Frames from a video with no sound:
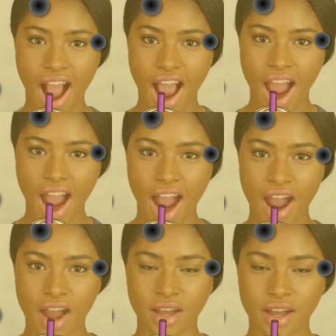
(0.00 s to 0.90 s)
Oh, I
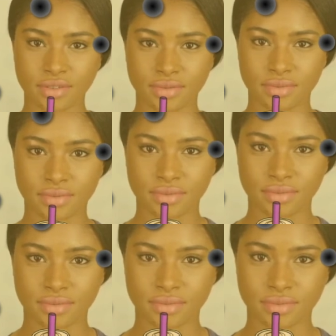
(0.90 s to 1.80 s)
think I accidentally
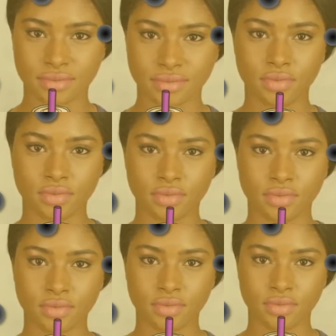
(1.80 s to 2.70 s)
copied that.
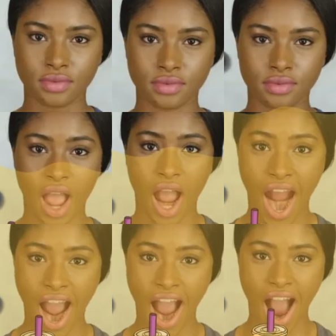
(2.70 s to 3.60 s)

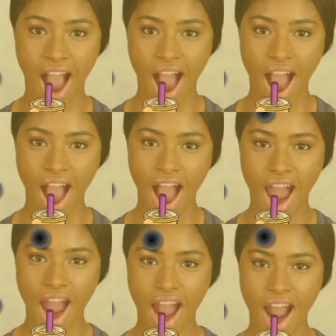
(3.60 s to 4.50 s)
Copy,
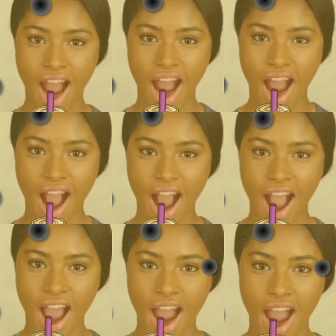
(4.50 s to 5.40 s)

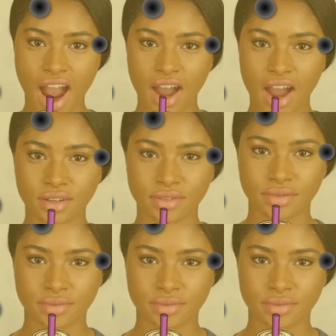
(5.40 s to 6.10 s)
paste,